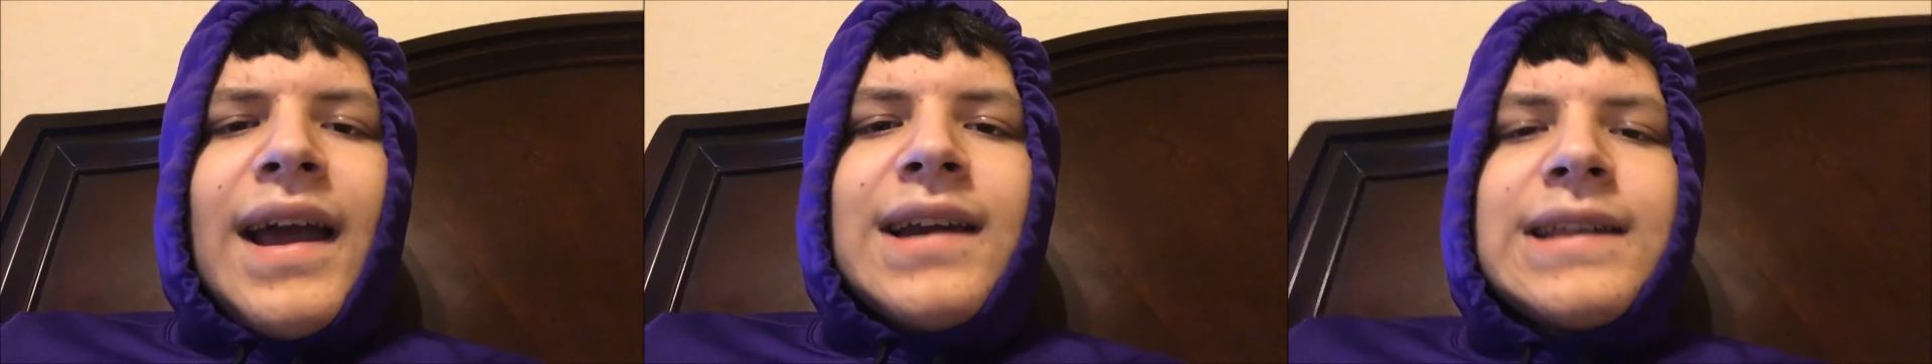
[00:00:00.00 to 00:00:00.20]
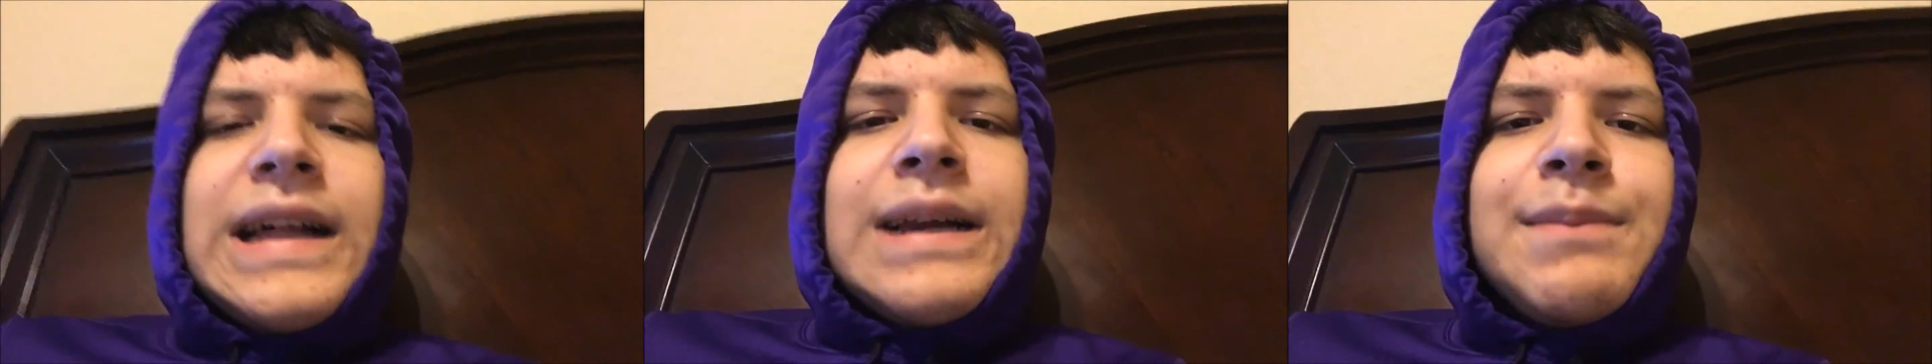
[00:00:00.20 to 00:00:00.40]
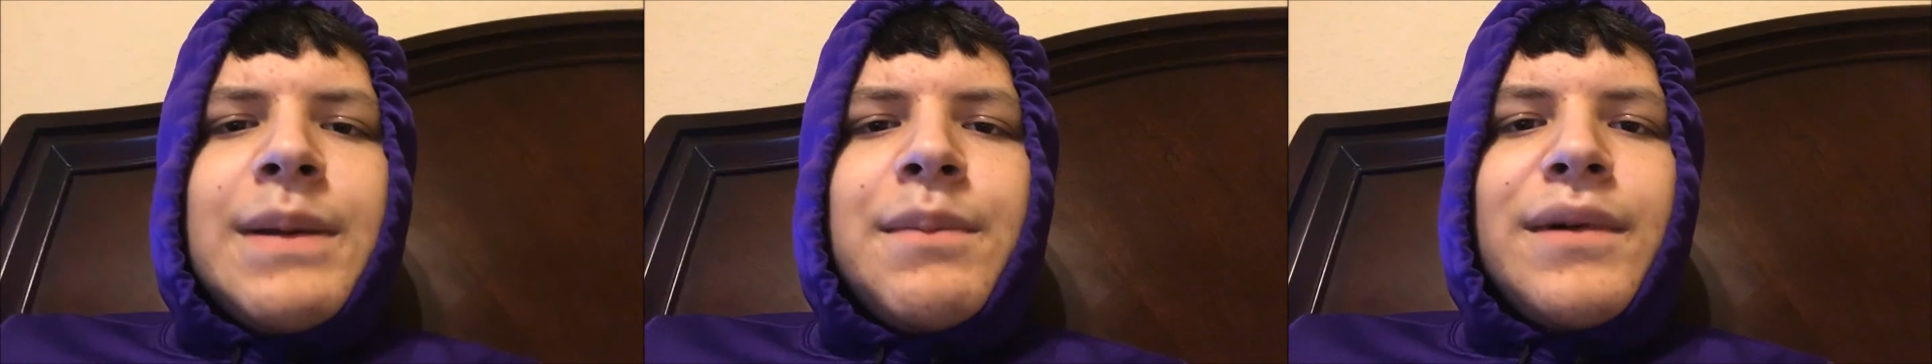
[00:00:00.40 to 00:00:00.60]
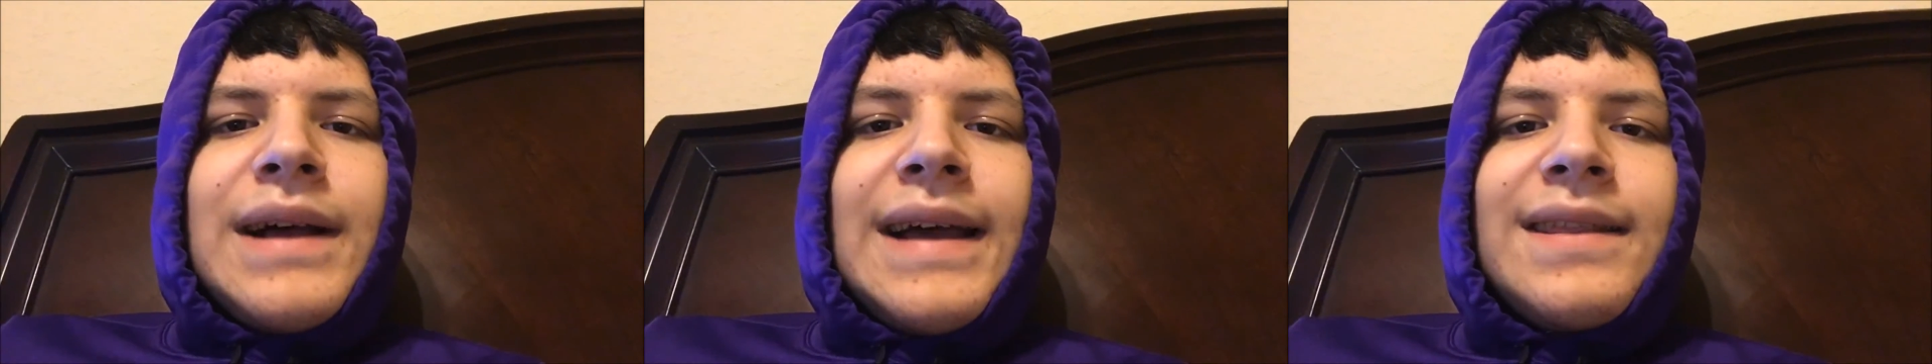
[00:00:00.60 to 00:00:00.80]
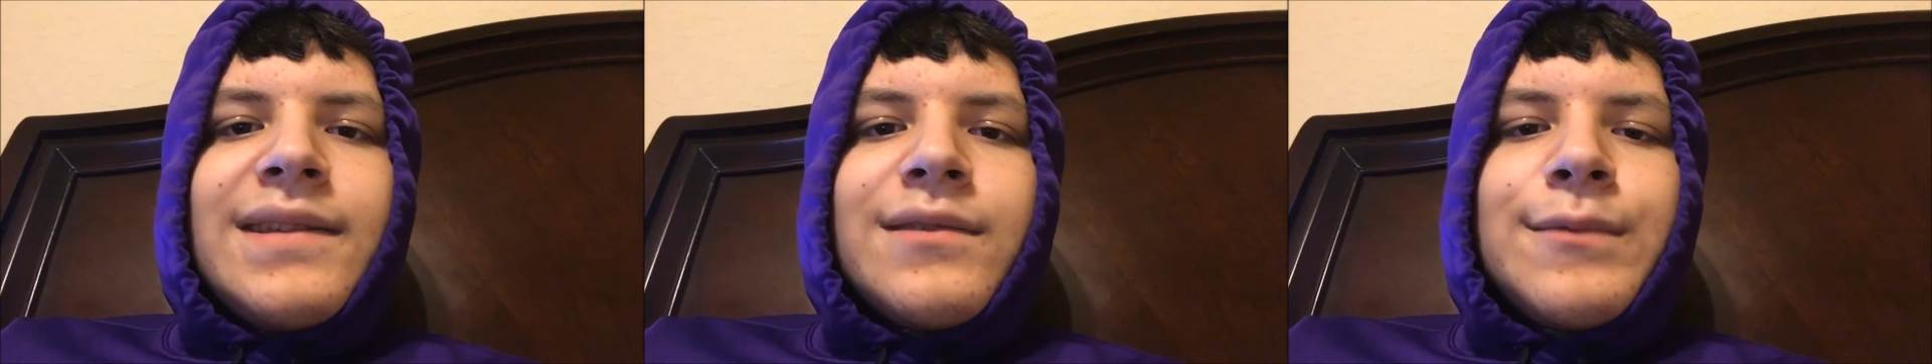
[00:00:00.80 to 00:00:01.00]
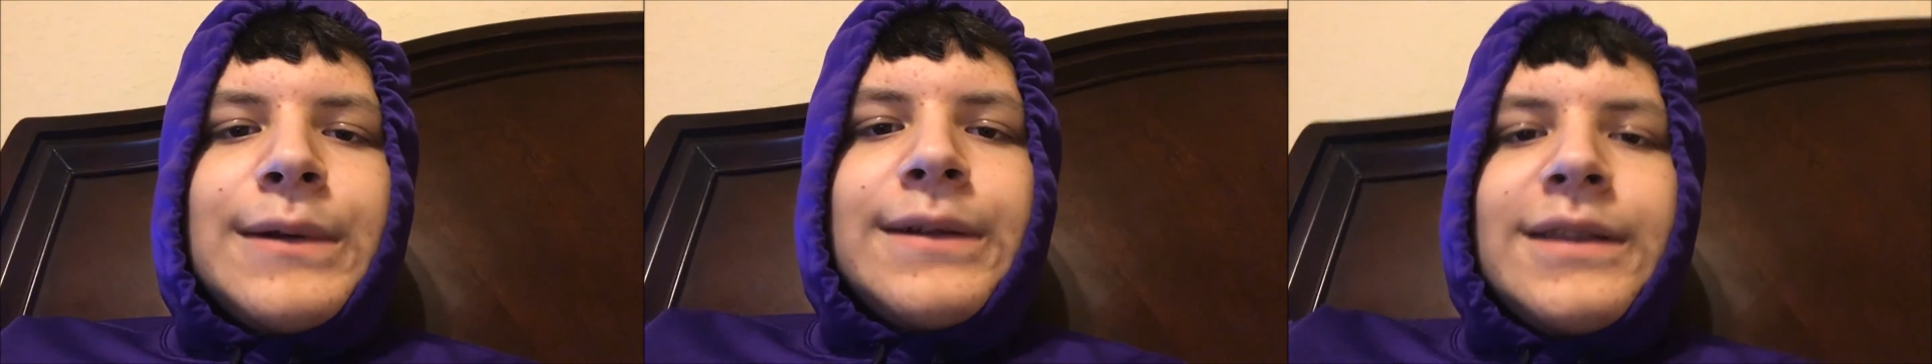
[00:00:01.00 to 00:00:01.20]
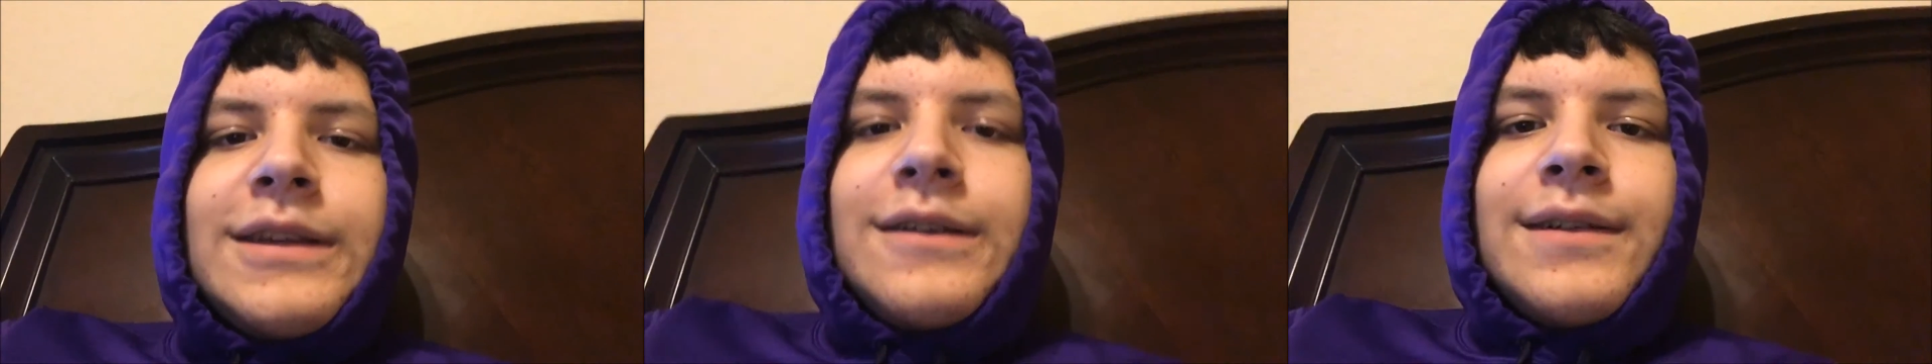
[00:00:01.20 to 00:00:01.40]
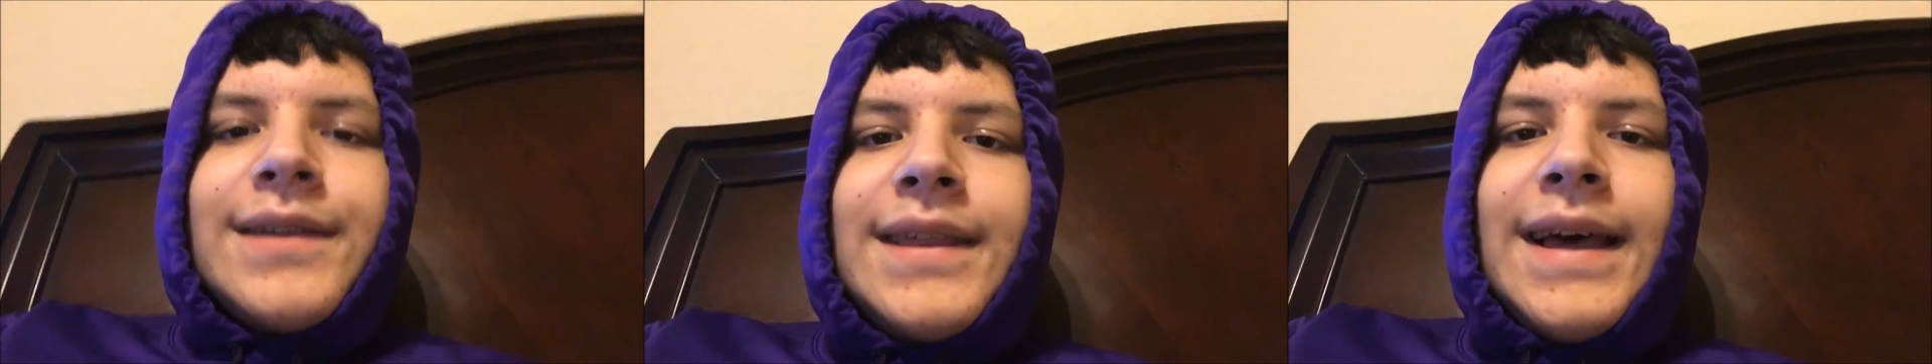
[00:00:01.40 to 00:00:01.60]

And a lot of people had this weird theory